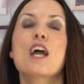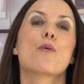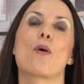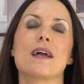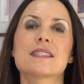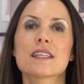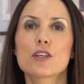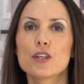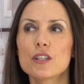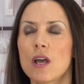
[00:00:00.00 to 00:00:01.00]
Why is it
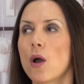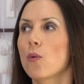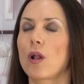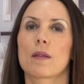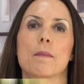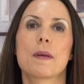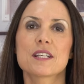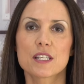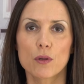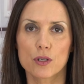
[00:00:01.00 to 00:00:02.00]
good? Well,
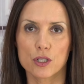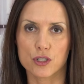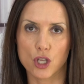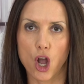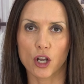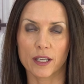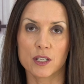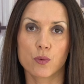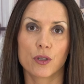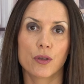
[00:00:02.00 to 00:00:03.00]
vegetable stock
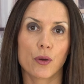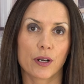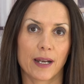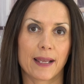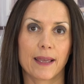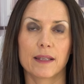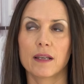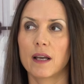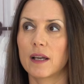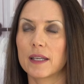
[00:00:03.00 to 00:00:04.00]
is what you're gonna get
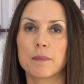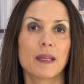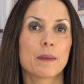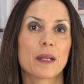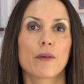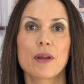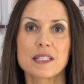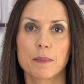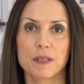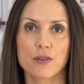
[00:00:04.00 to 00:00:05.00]
in many
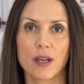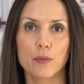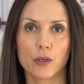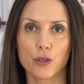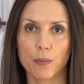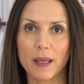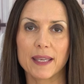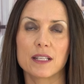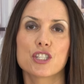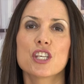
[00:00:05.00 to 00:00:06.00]
recipes, right? When you're
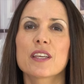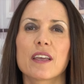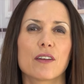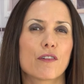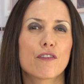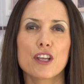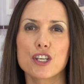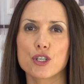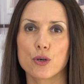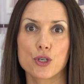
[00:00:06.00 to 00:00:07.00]
making chicken or
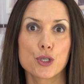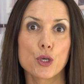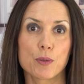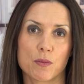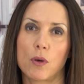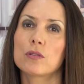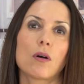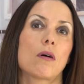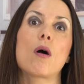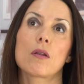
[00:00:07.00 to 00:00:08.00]
fish or soups,
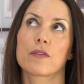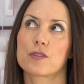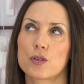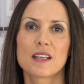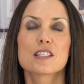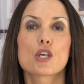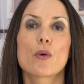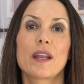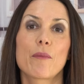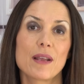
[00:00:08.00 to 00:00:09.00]
all of the soup. So
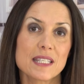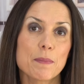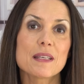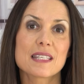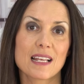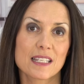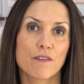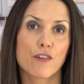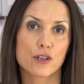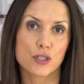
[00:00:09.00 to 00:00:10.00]
when a recipe is
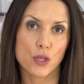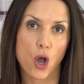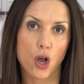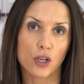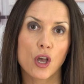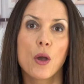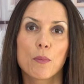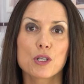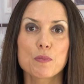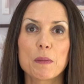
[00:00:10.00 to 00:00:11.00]
asking for stock,
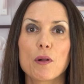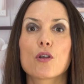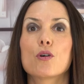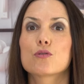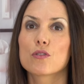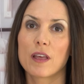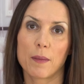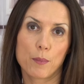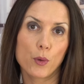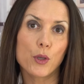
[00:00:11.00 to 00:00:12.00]
most people go to
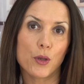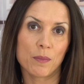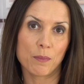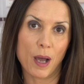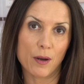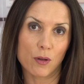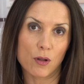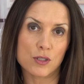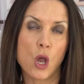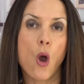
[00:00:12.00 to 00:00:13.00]
the bouillon
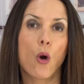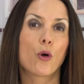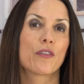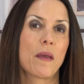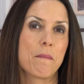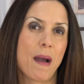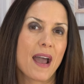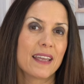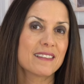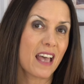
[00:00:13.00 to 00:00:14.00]
bottles or the
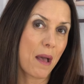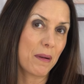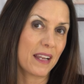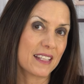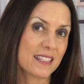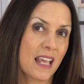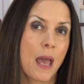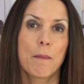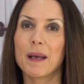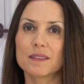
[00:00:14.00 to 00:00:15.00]
mahi tablets,
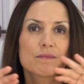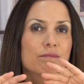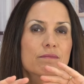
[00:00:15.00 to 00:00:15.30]
but